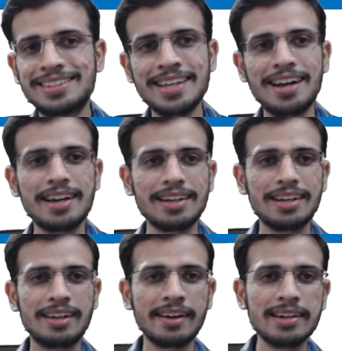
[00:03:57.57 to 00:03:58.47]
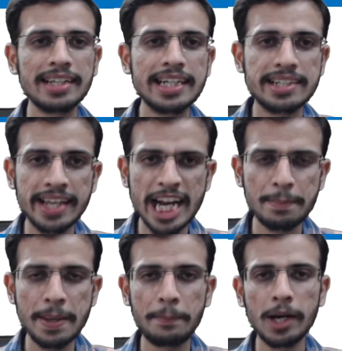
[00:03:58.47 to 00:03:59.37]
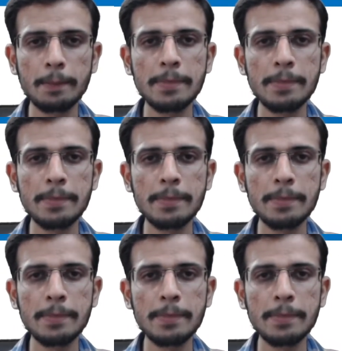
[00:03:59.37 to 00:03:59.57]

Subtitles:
There are currently 10 people